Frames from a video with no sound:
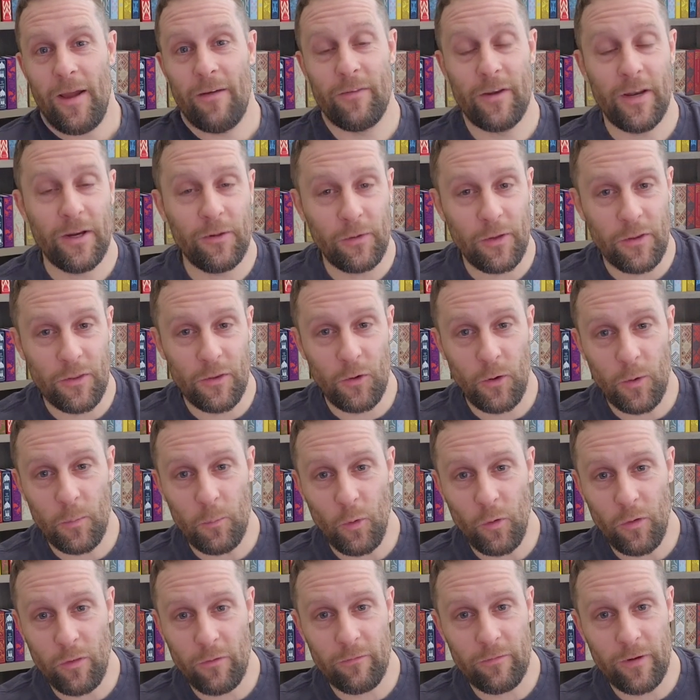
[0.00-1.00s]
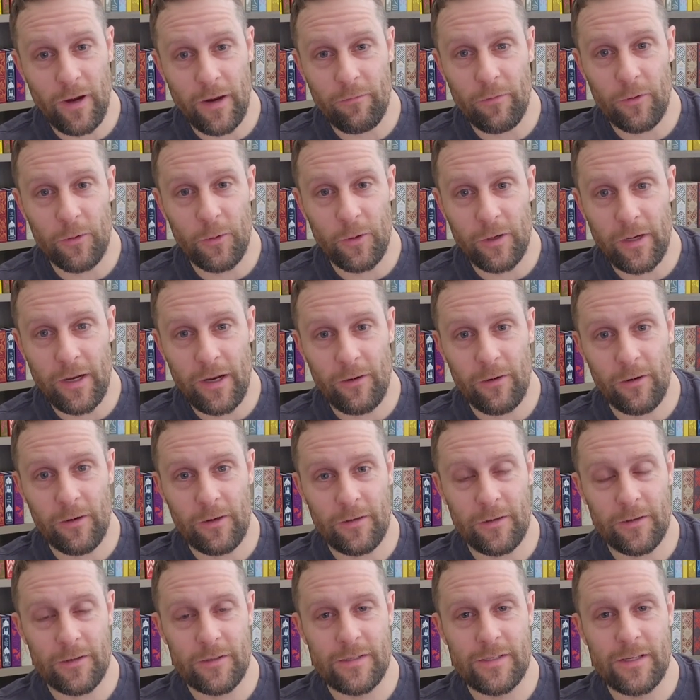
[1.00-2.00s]
Evidently, there are more than 500
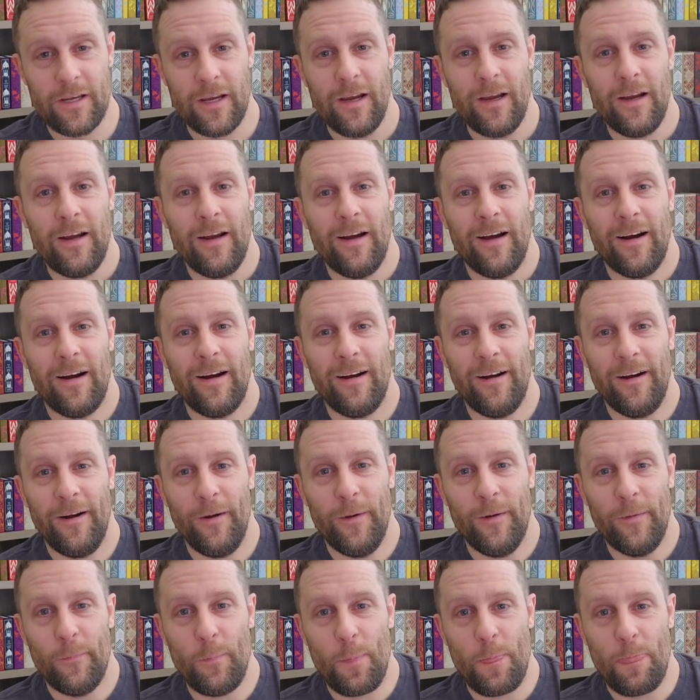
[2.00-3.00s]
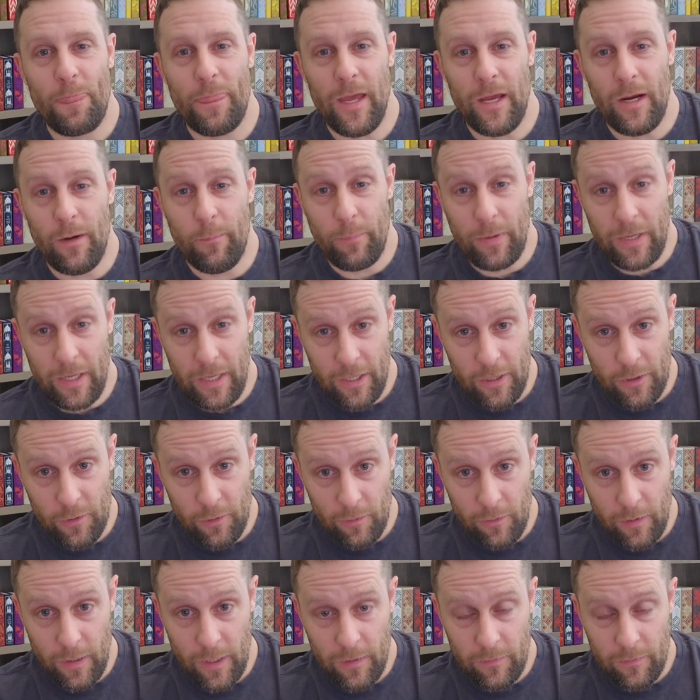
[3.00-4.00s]
characters that
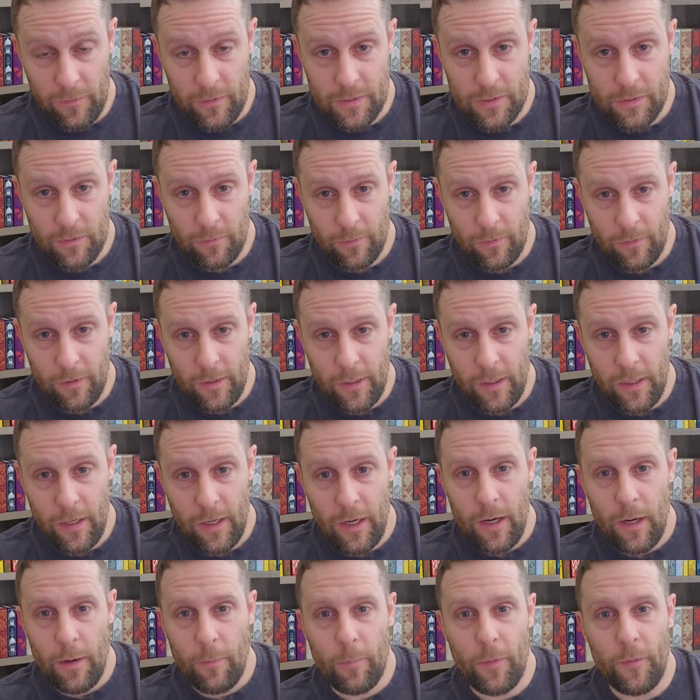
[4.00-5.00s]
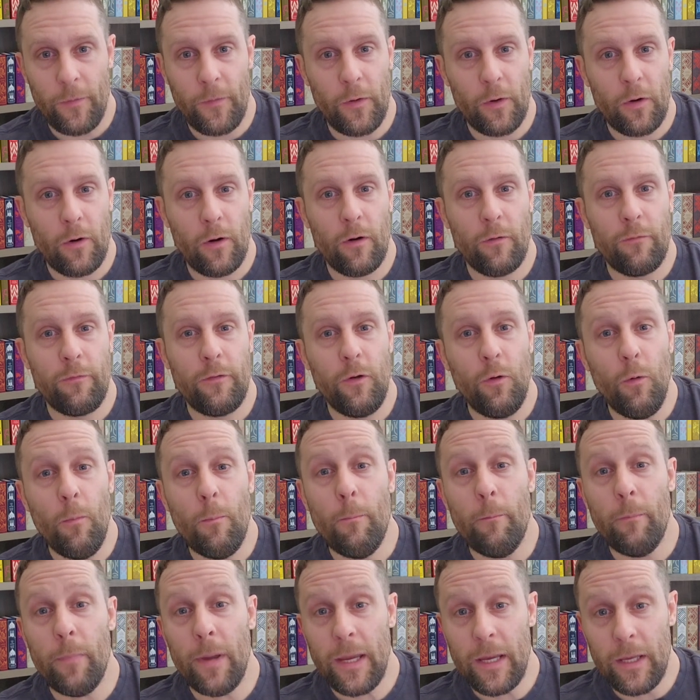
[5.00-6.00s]
appear in the story, but there are a
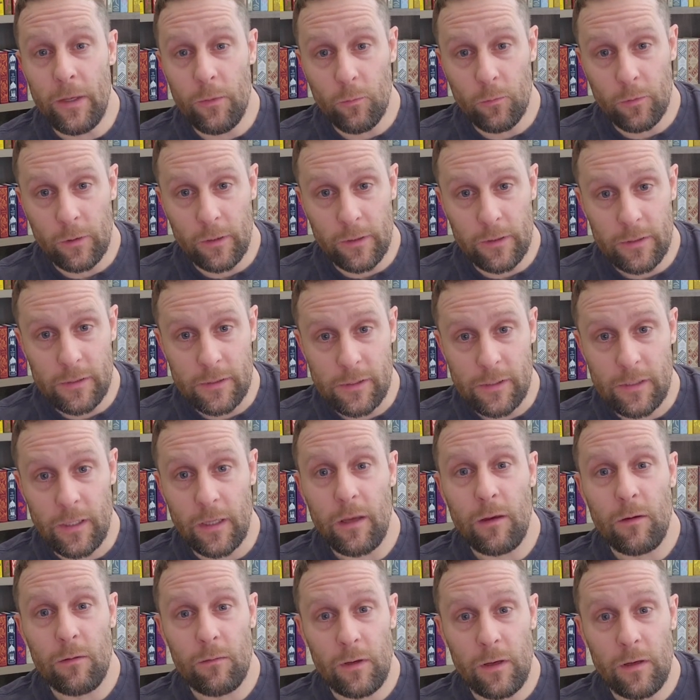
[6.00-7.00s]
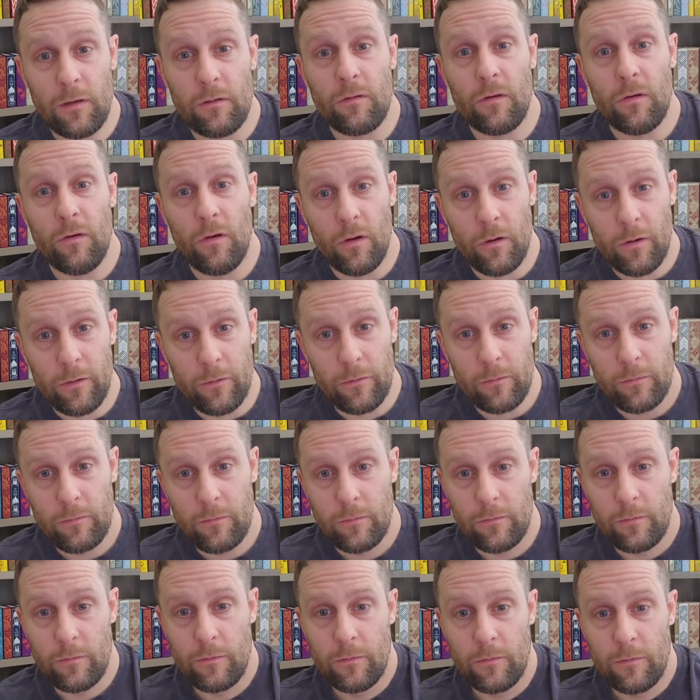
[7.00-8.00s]
few main ones that you need to
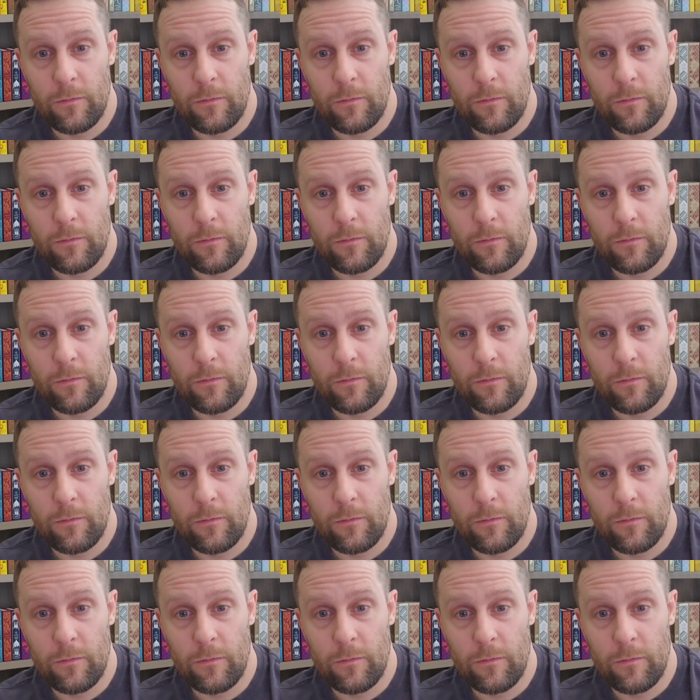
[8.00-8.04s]
know.